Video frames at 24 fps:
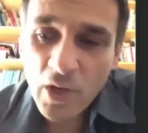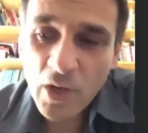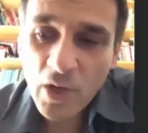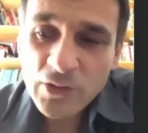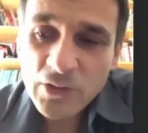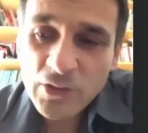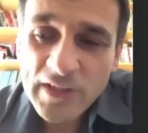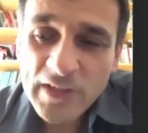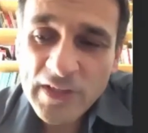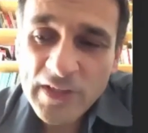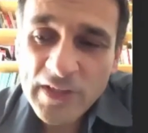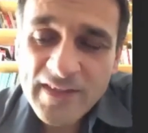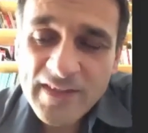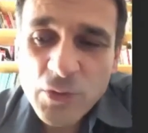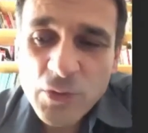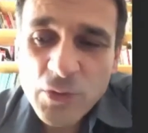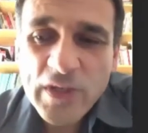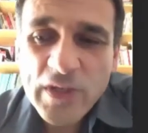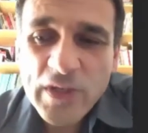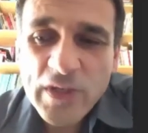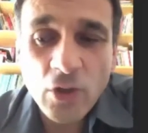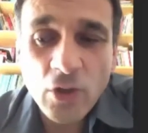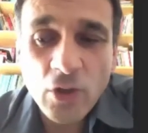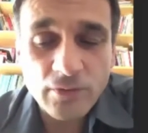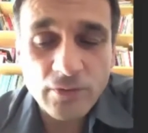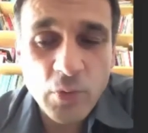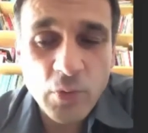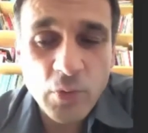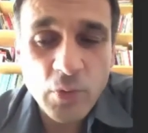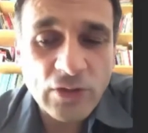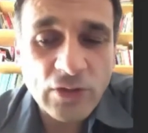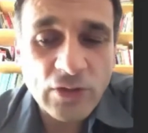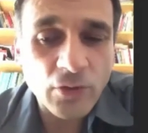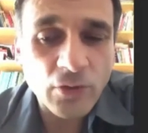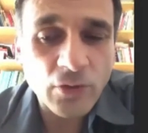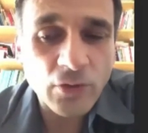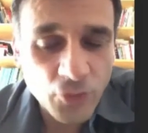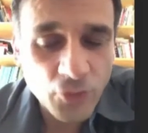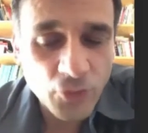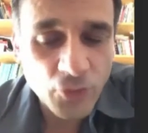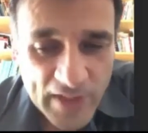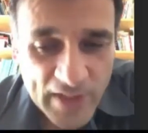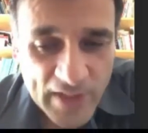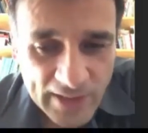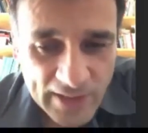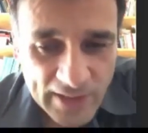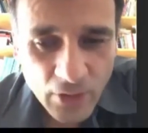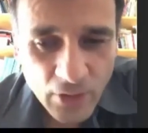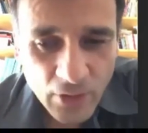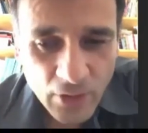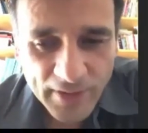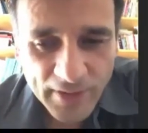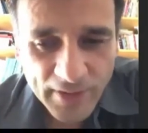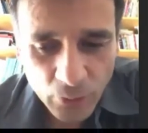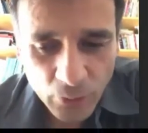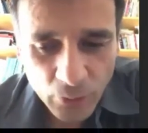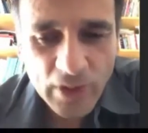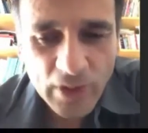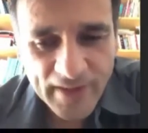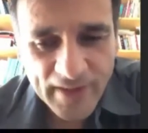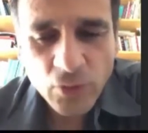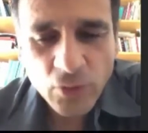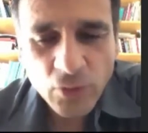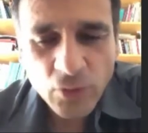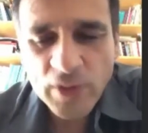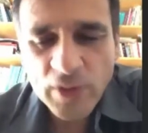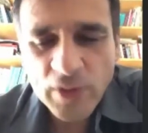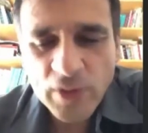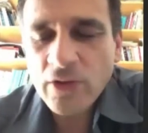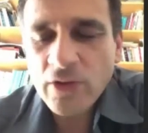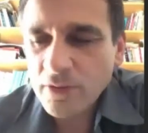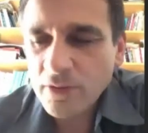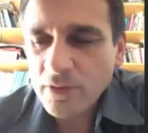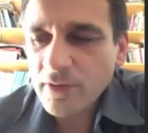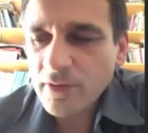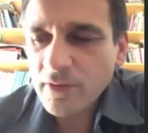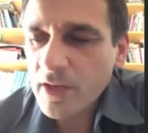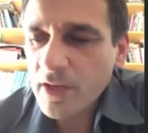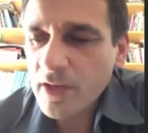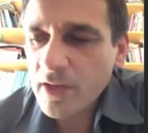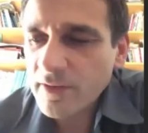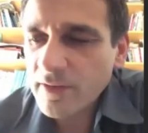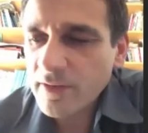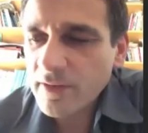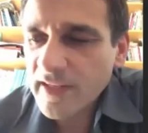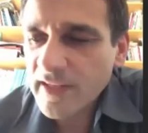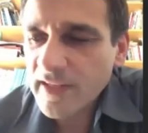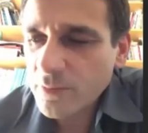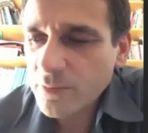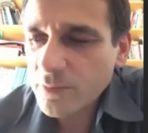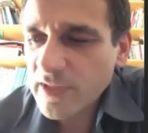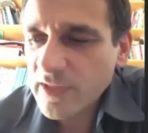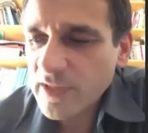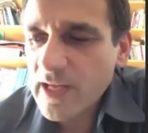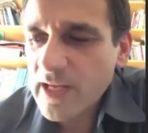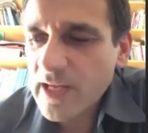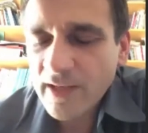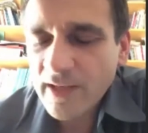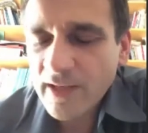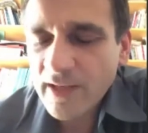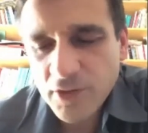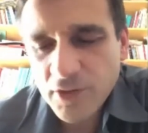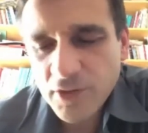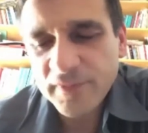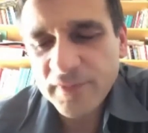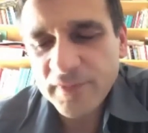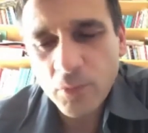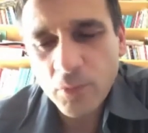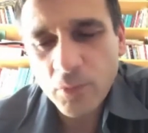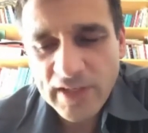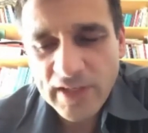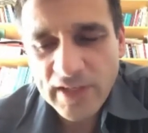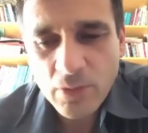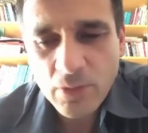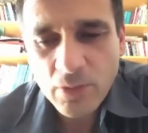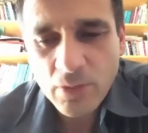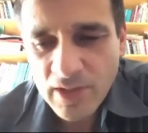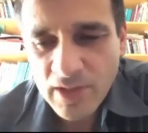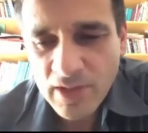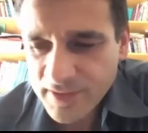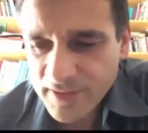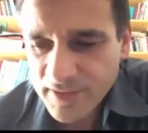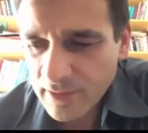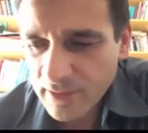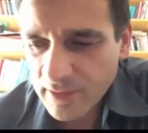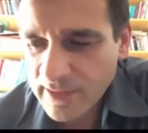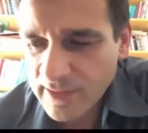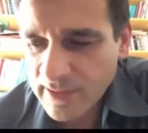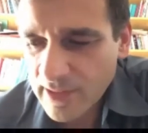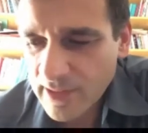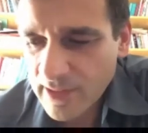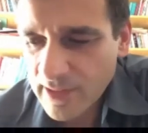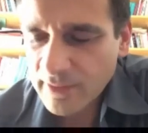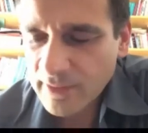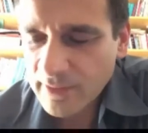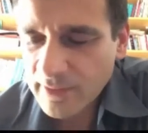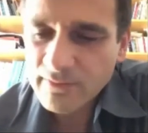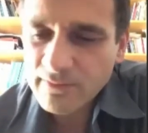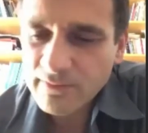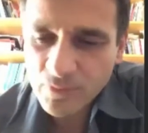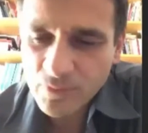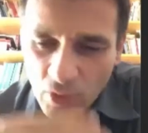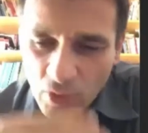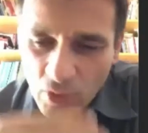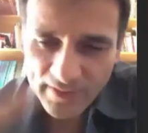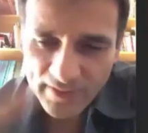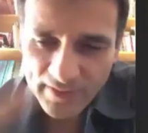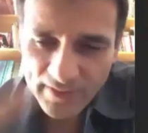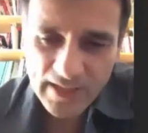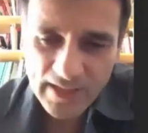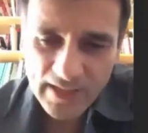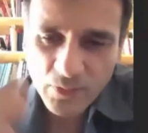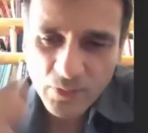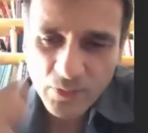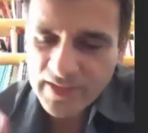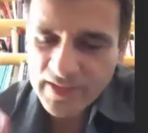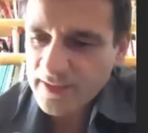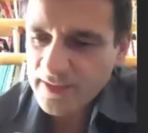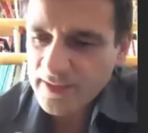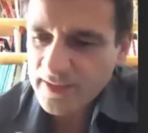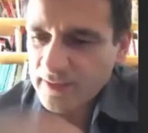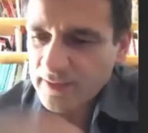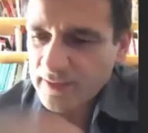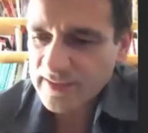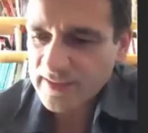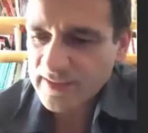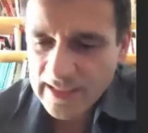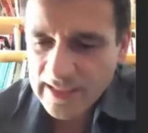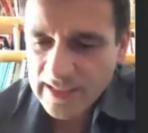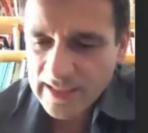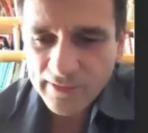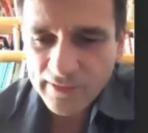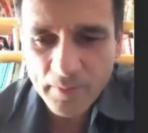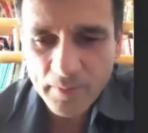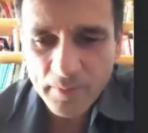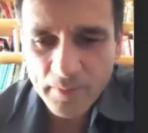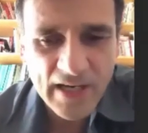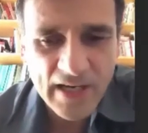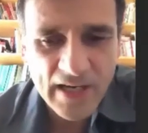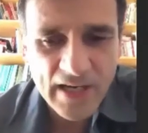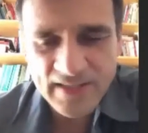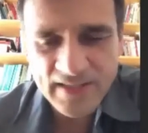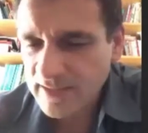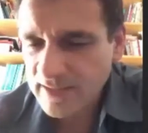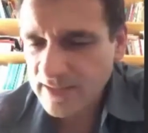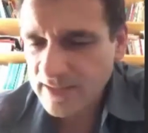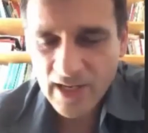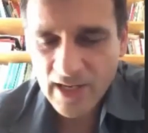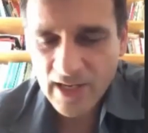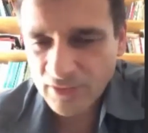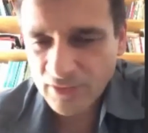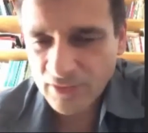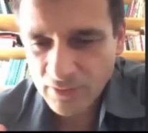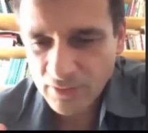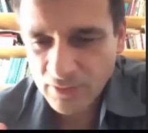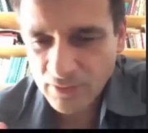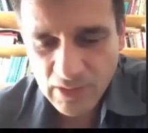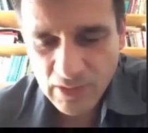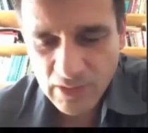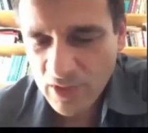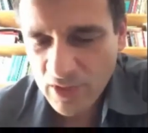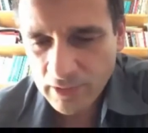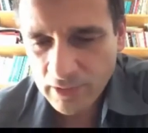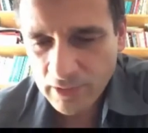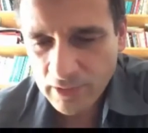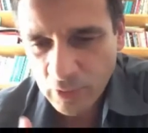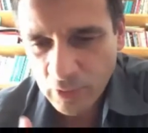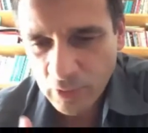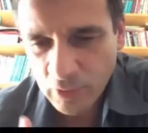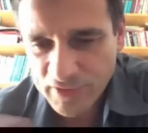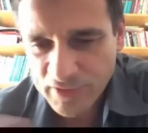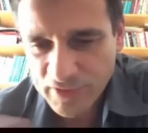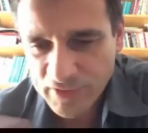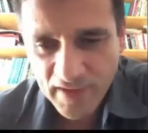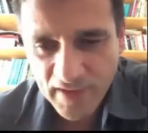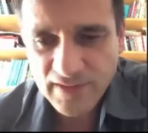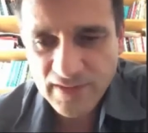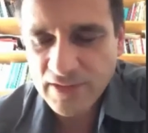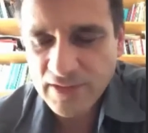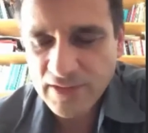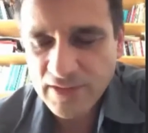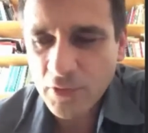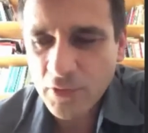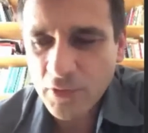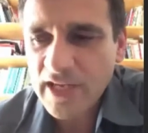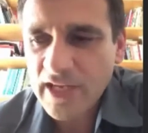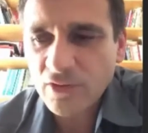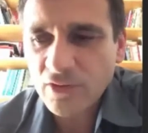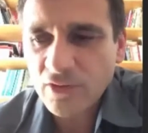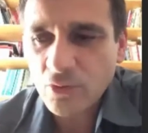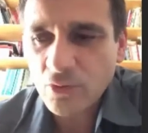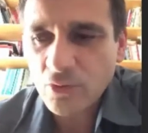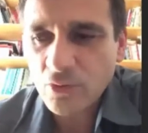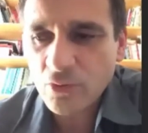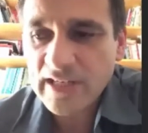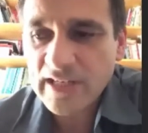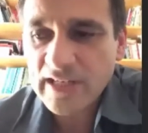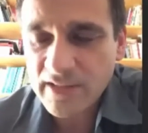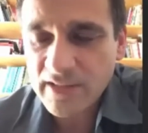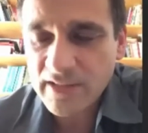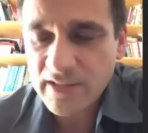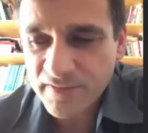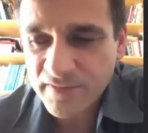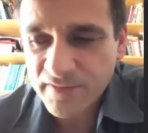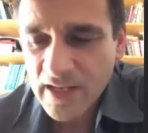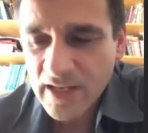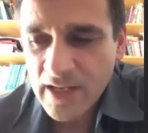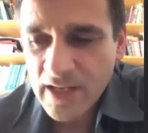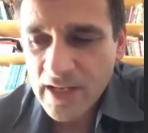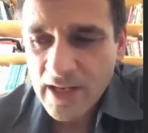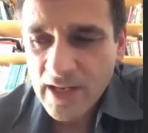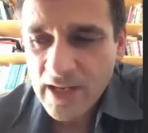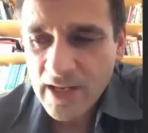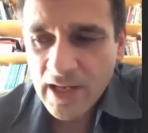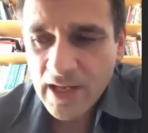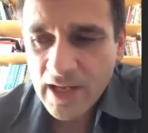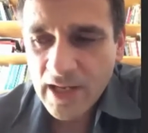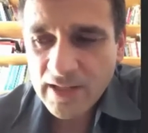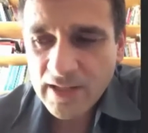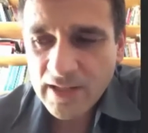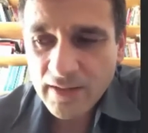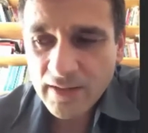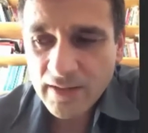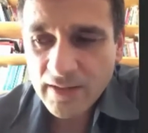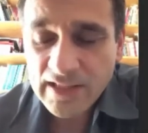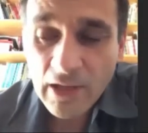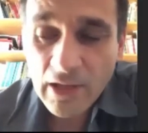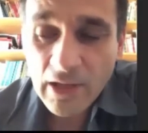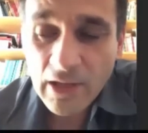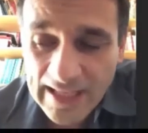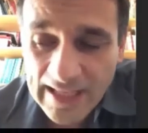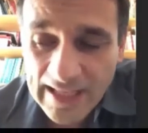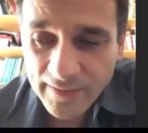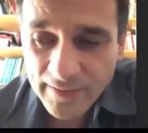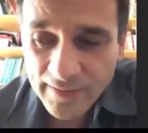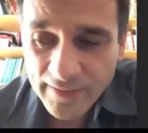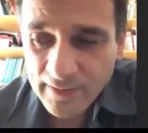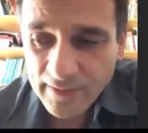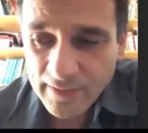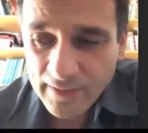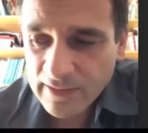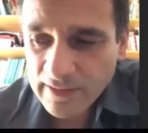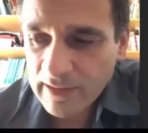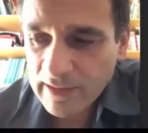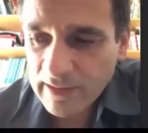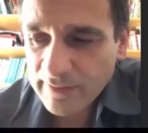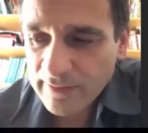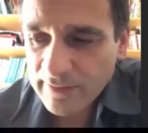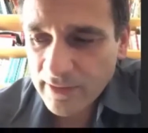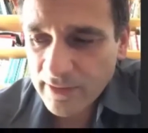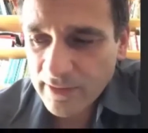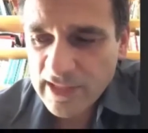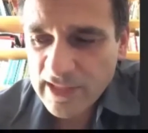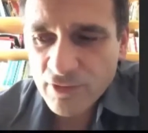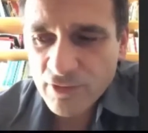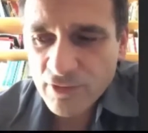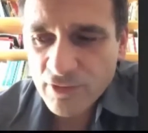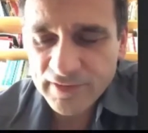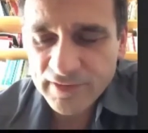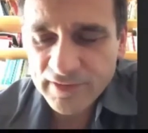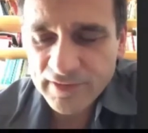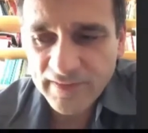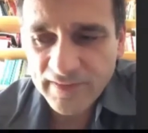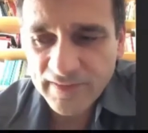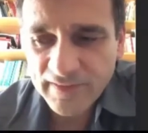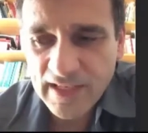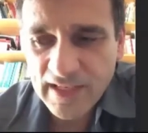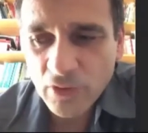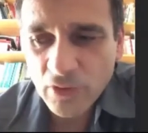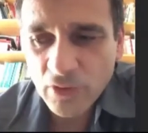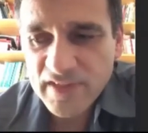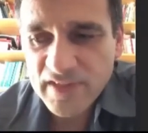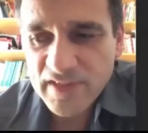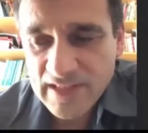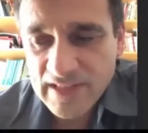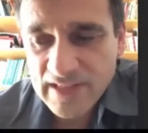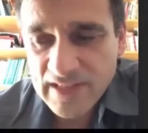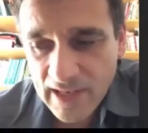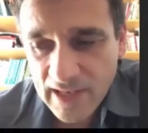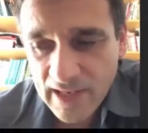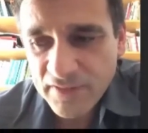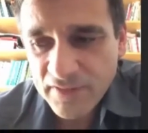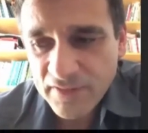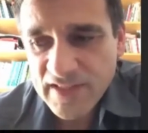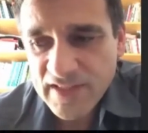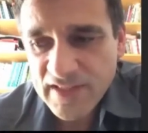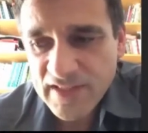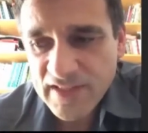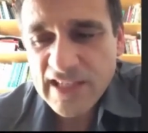actually, this we don't really know. That we know that he had something when he was suddenly, like, one day was telling the mass, and he was almost fainting, so he had to leave. And in a letter he wrote at the end of his life, he's